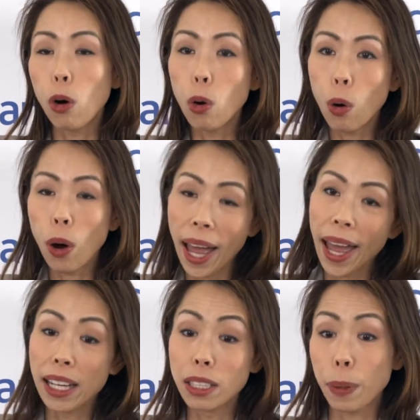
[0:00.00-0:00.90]
or,
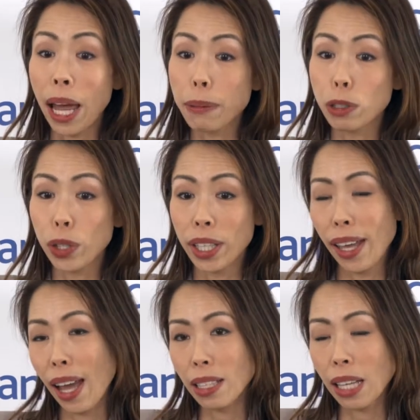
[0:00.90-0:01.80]
and perhaps looking
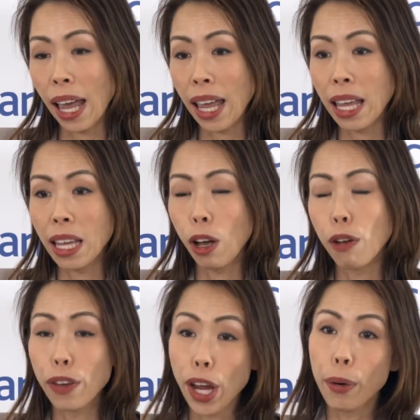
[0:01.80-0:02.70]
at a
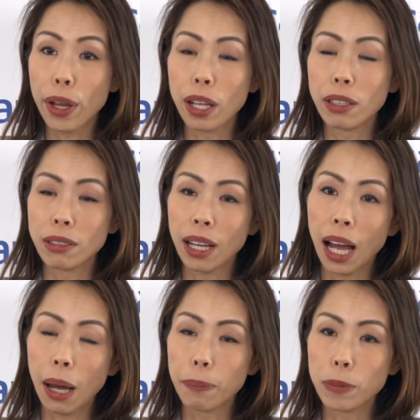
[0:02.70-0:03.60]
ovarian
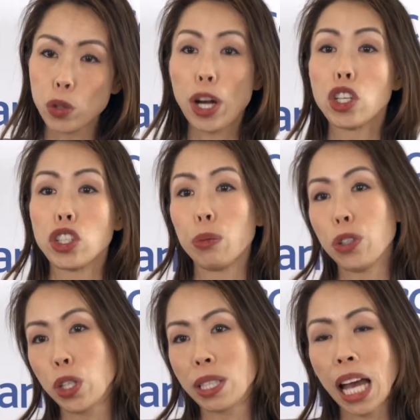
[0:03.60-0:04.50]
um, strategy,
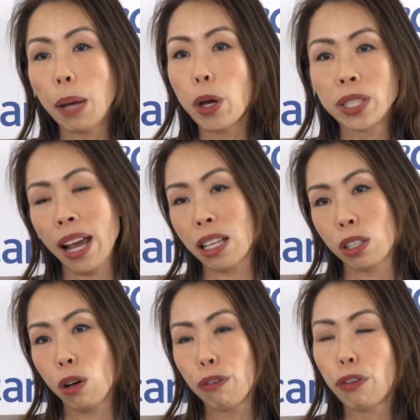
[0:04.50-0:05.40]
which is
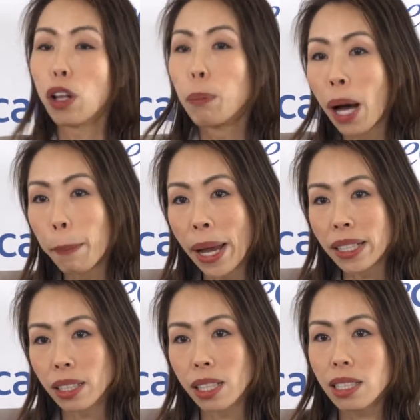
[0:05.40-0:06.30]
carbotaxol followed by
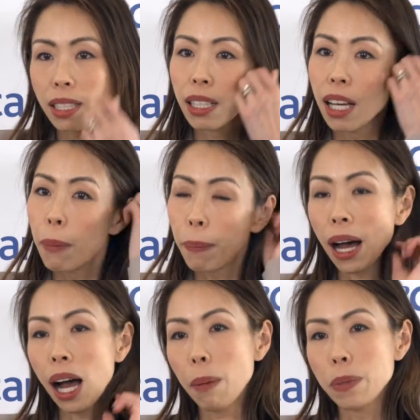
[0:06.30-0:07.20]
maintenance
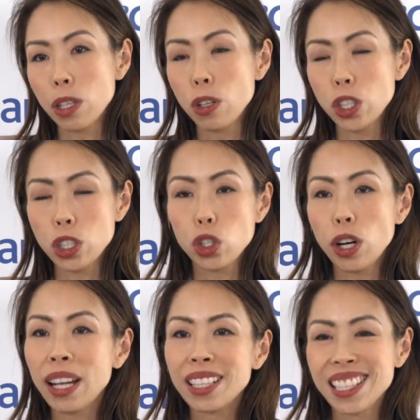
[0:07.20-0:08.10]
PARP. So just to
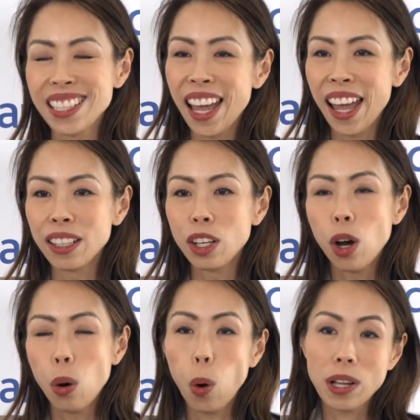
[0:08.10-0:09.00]
try and understand
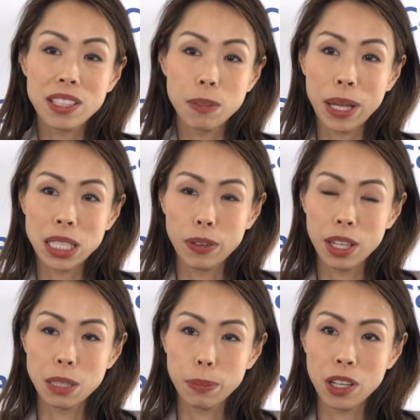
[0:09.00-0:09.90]
what's best for
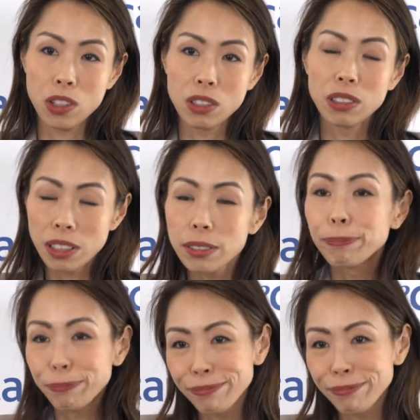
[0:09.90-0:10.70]
these patients.